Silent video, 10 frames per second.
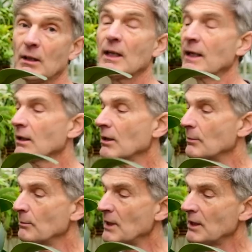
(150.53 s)
like
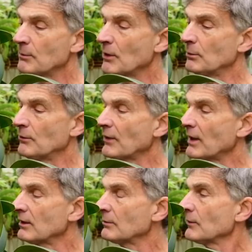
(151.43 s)
many
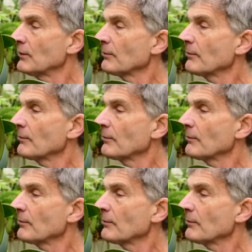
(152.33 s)
Bulbophyllums.